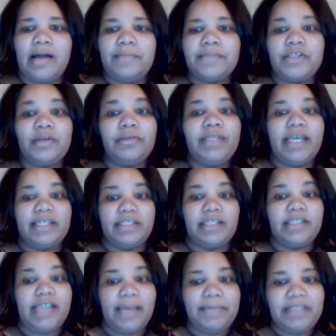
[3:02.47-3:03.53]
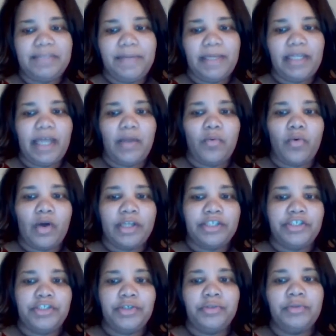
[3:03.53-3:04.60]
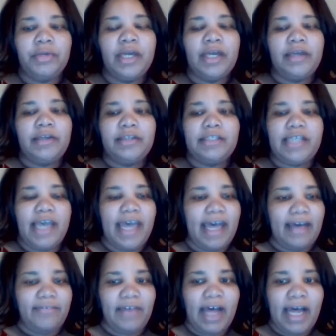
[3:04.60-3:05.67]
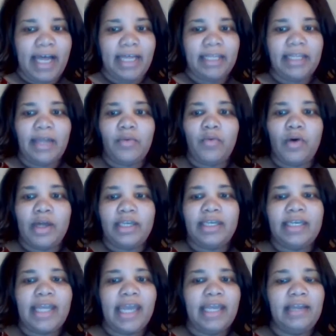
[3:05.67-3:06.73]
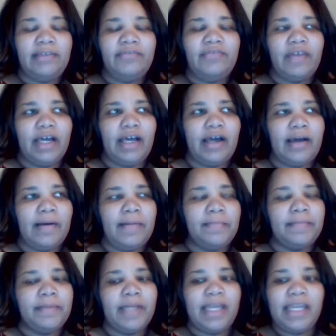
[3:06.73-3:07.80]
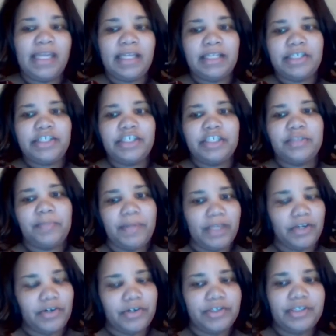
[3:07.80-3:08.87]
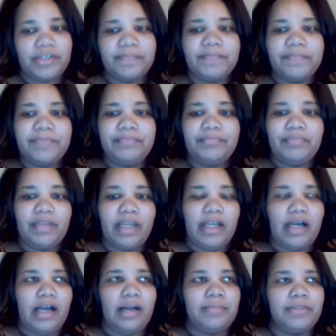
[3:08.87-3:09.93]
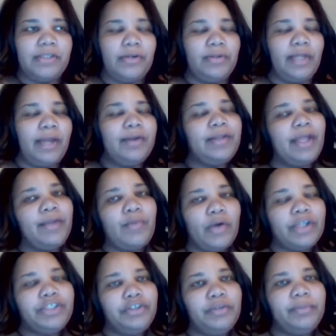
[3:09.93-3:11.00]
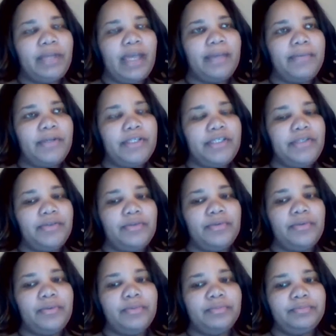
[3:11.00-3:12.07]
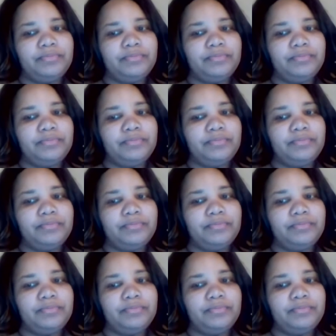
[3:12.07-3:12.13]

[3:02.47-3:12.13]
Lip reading: So yes, the typing speed they want you to have high. They want native English speakers. So they want you to be able to,